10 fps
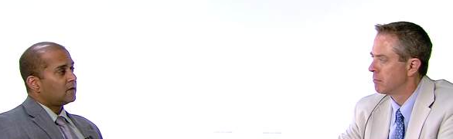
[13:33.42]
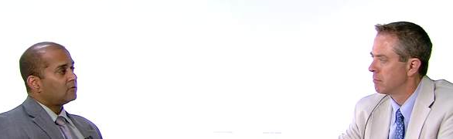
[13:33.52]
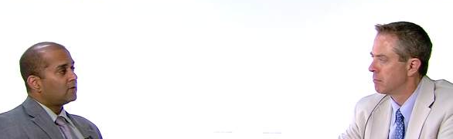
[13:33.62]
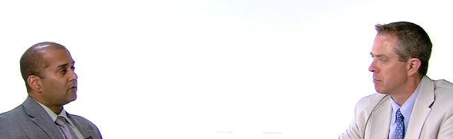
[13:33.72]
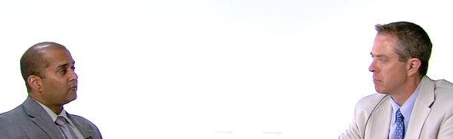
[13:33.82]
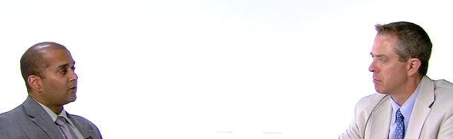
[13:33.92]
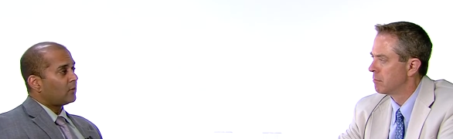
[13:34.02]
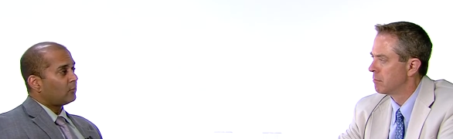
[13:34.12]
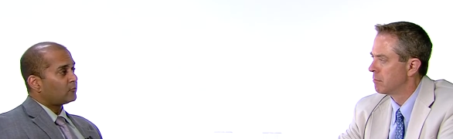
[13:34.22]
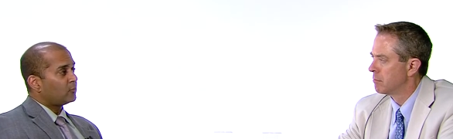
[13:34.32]

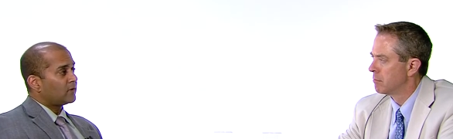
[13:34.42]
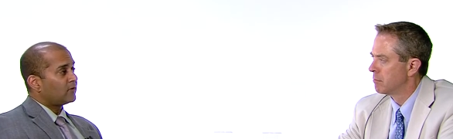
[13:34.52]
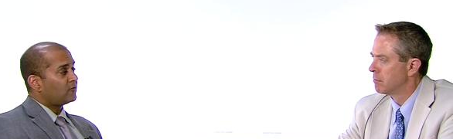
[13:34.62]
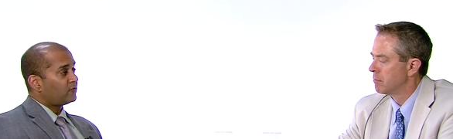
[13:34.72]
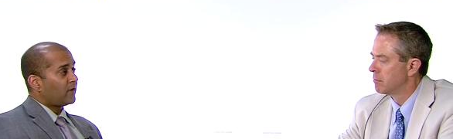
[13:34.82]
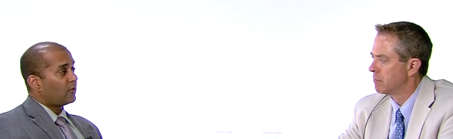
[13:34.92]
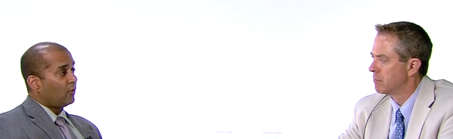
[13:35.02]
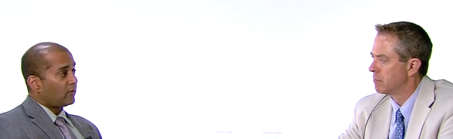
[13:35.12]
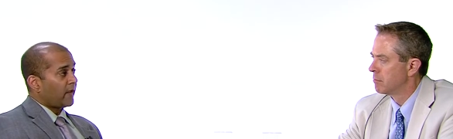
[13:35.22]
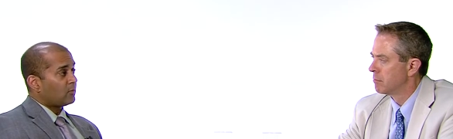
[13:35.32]
Speaker 1: Indonesia was willing to say,
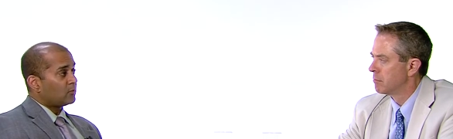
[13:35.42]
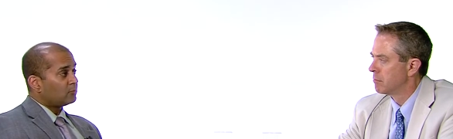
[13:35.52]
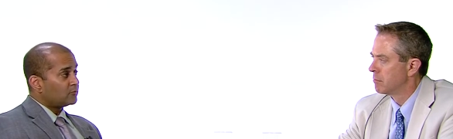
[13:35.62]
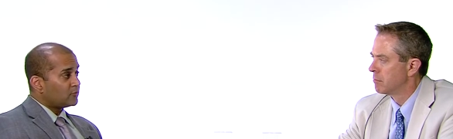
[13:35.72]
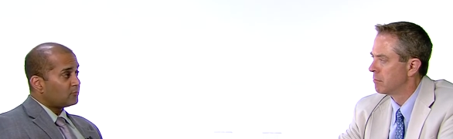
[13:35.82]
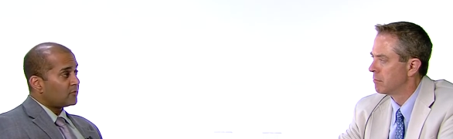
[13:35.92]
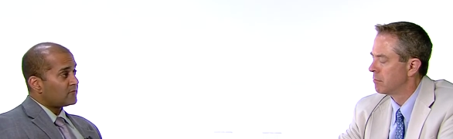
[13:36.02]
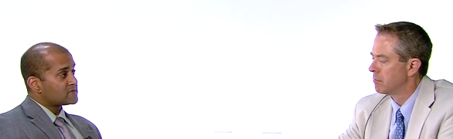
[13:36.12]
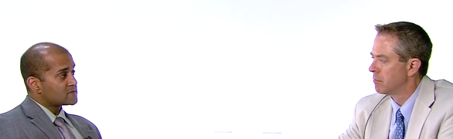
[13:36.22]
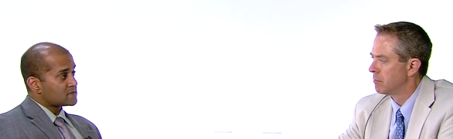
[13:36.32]
okay, we'll do put
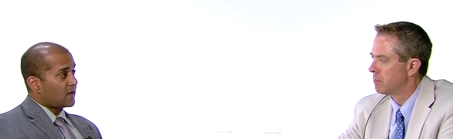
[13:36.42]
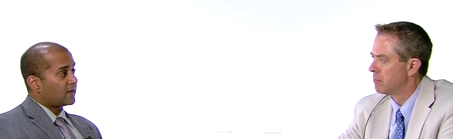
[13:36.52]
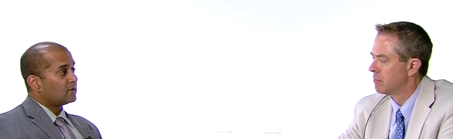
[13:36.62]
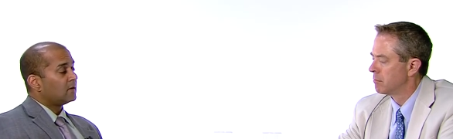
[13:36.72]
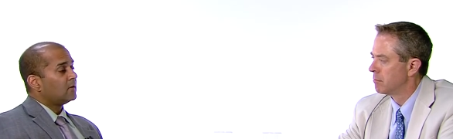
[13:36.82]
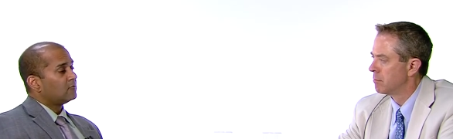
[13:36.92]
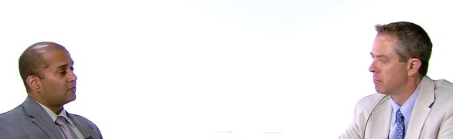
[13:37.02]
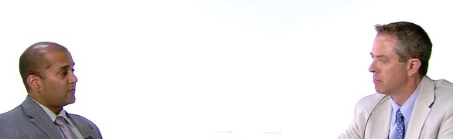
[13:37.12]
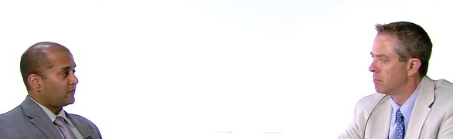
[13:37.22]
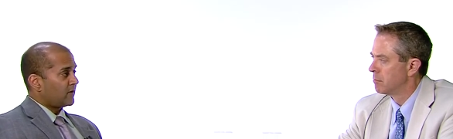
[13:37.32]
this aside for
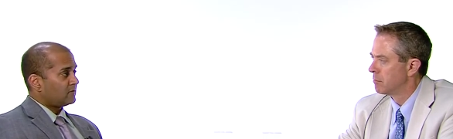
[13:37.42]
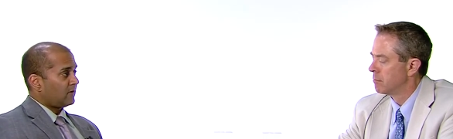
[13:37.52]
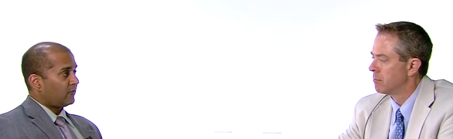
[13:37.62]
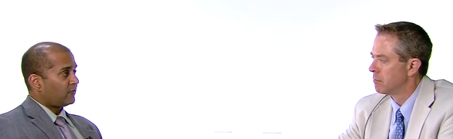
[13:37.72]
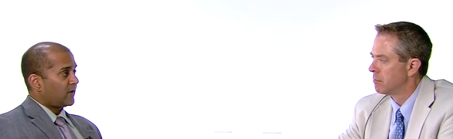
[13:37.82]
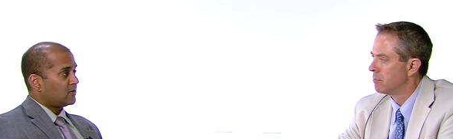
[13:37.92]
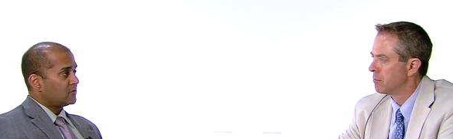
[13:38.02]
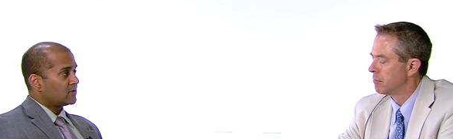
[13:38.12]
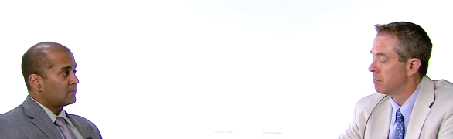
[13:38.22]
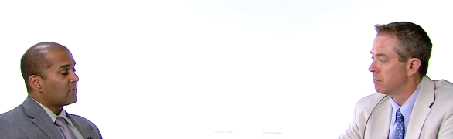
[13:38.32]
the sake of ASEAN
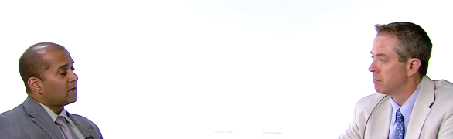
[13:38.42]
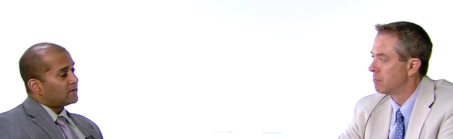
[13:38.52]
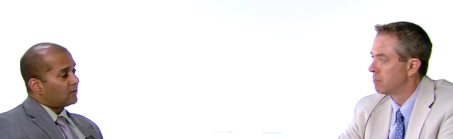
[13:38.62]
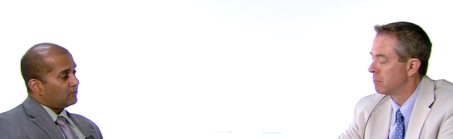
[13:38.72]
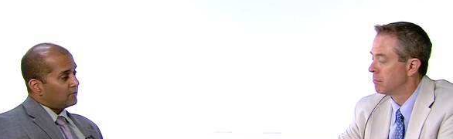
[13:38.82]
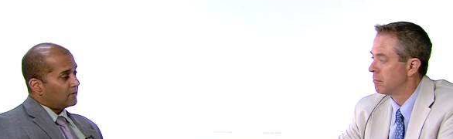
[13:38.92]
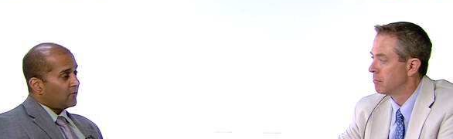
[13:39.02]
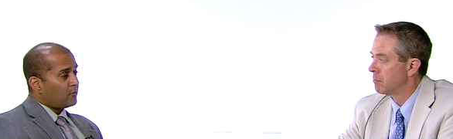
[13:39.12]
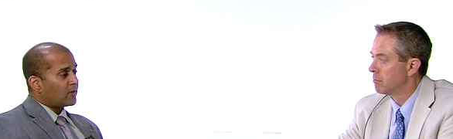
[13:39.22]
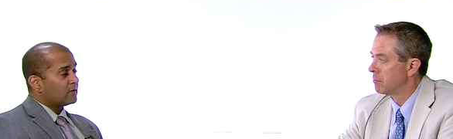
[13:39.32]
unity. Now,
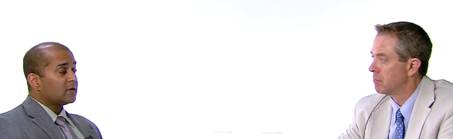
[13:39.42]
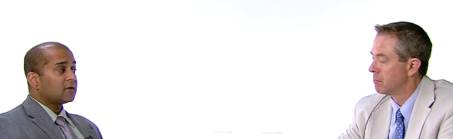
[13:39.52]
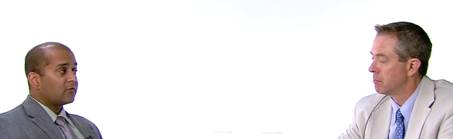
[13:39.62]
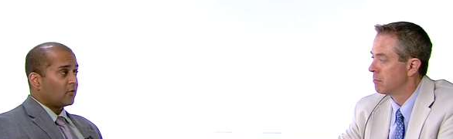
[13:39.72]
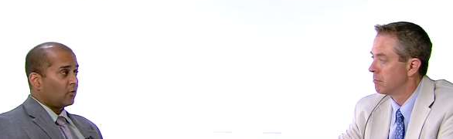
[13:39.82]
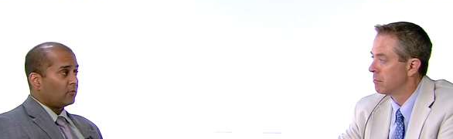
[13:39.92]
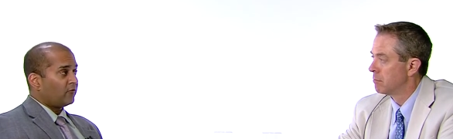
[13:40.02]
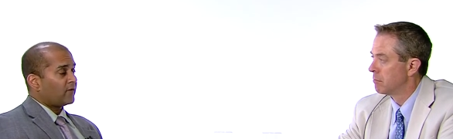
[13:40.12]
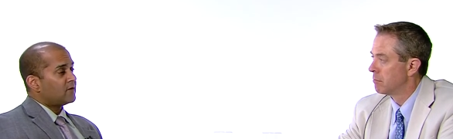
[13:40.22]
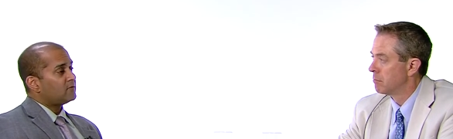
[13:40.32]
another way to look at it, though,
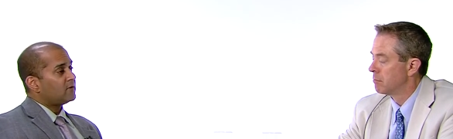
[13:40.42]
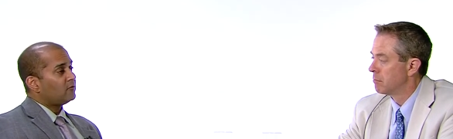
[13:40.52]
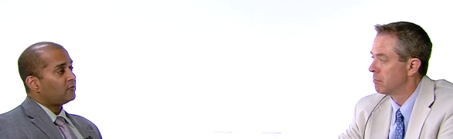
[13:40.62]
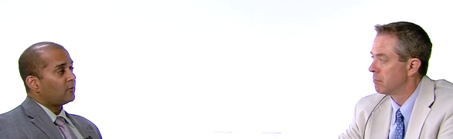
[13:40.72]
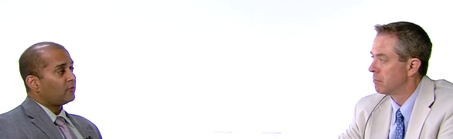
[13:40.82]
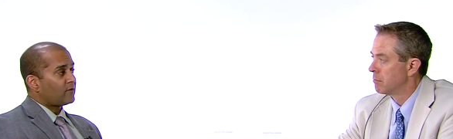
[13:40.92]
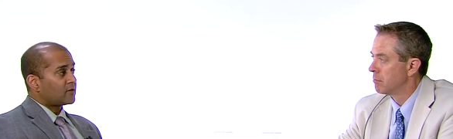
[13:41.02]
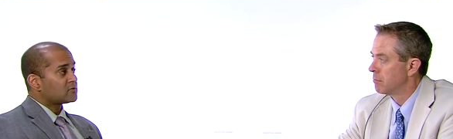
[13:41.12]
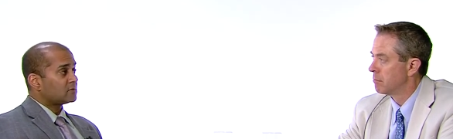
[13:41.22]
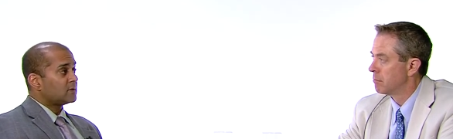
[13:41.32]
is that Indonesia was
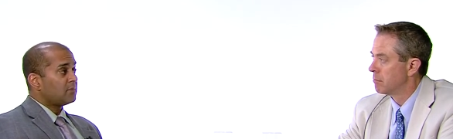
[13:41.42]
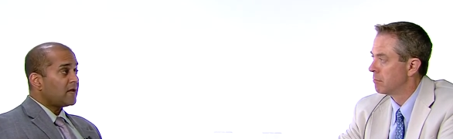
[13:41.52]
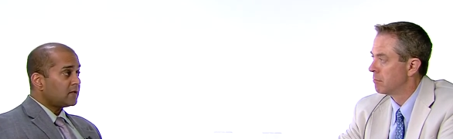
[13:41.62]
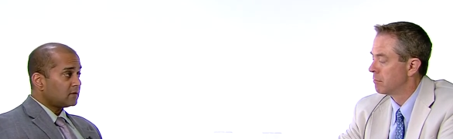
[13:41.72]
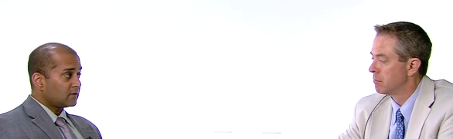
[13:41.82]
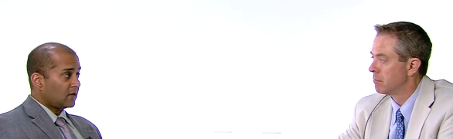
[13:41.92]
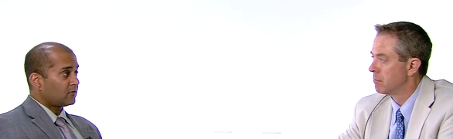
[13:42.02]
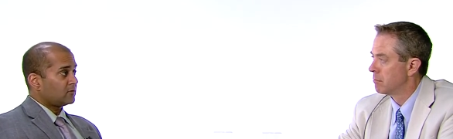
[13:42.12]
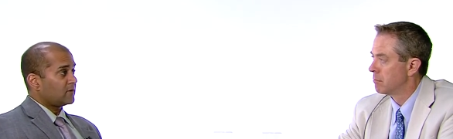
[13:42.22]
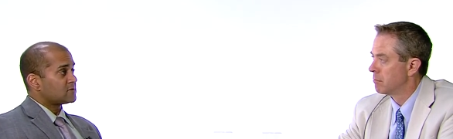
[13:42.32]
actually making a
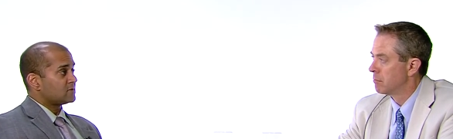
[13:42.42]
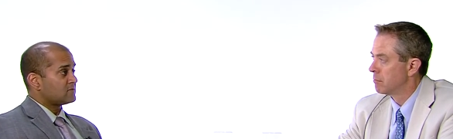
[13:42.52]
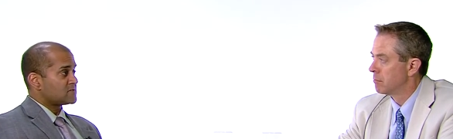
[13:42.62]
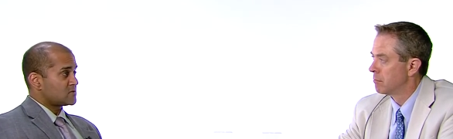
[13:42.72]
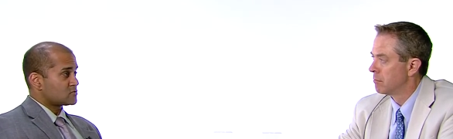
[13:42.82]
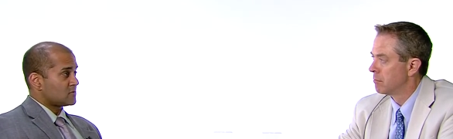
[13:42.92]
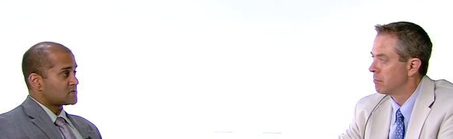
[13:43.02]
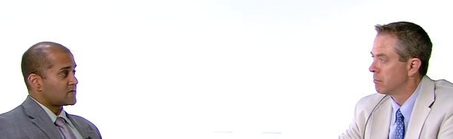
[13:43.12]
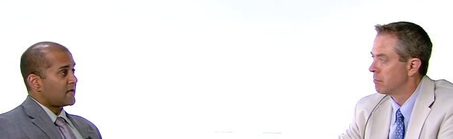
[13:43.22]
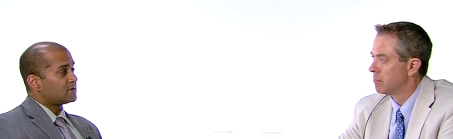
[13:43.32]
calculation of its
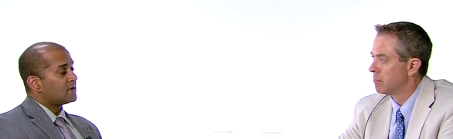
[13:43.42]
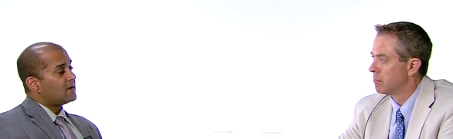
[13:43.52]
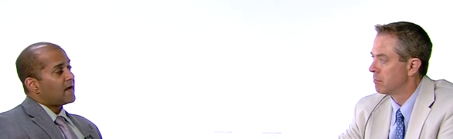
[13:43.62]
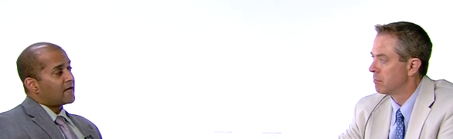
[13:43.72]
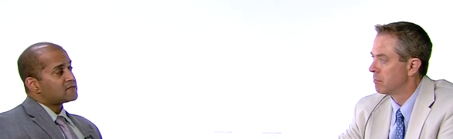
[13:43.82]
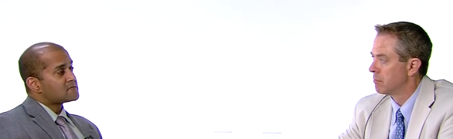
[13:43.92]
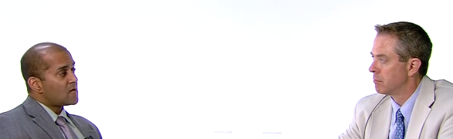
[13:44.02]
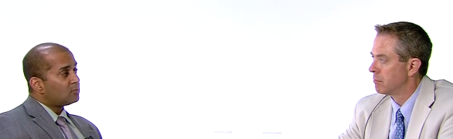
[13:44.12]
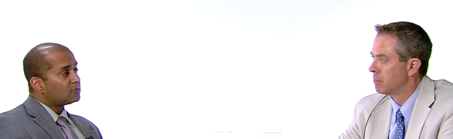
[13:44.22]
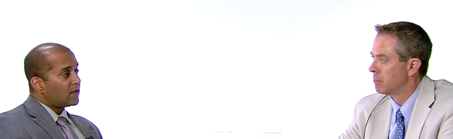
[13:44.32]
interest. And at
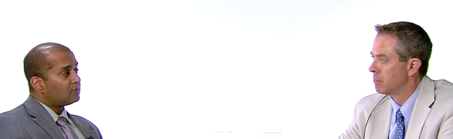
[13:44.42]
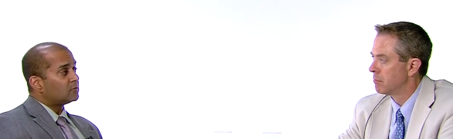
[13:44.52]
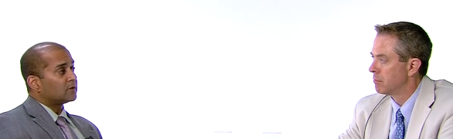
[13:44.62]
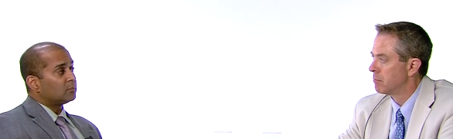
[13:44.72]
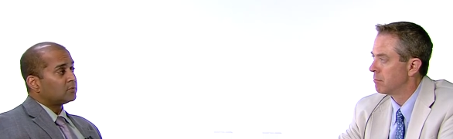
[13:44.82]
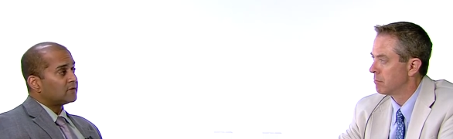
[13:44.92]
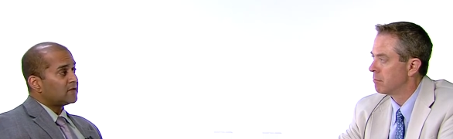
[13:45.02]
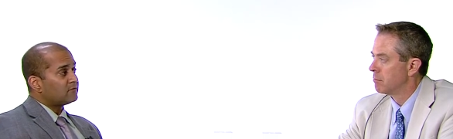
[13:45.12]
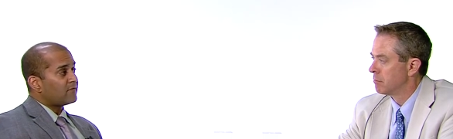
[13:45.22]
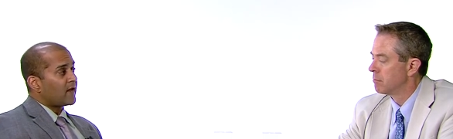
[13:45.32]
some level, it
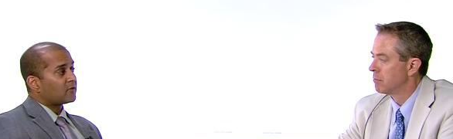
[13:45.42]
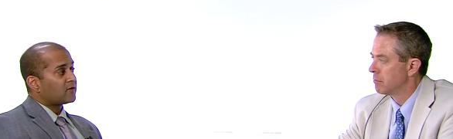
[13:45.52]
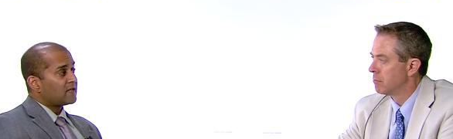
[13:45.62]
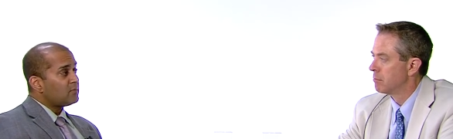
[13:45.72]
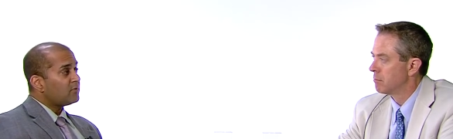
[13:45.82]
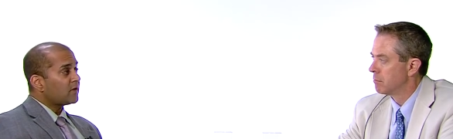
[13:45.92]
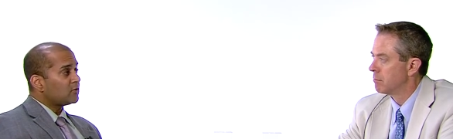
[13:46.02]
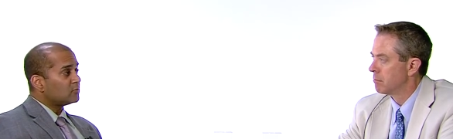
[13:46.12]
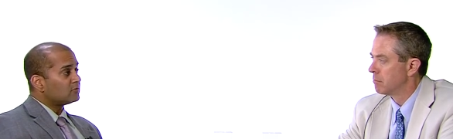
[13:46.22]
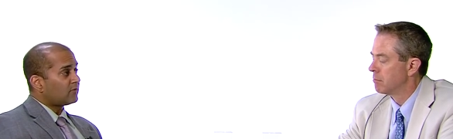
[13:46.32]
believed that keeping a
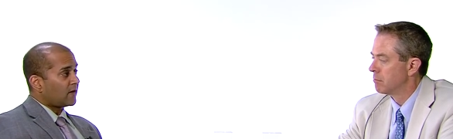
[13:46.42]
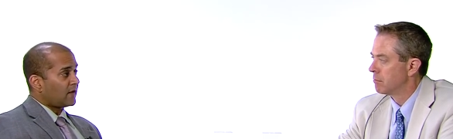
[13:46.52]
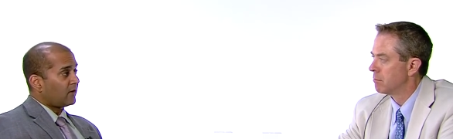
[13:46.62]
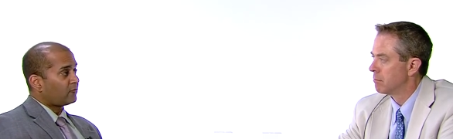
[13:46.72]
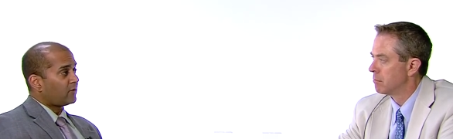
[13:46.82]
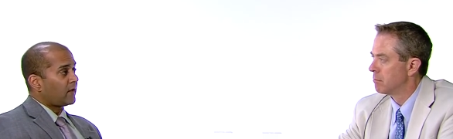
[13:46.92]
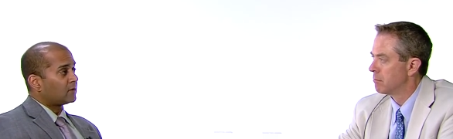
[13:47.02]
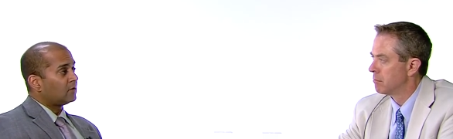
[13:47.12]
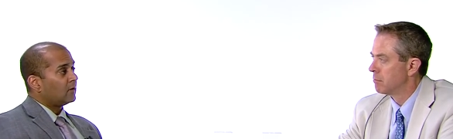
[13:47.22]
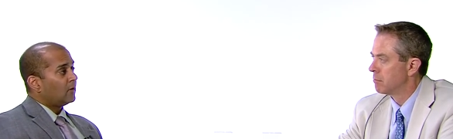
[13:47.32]
unified ASEAN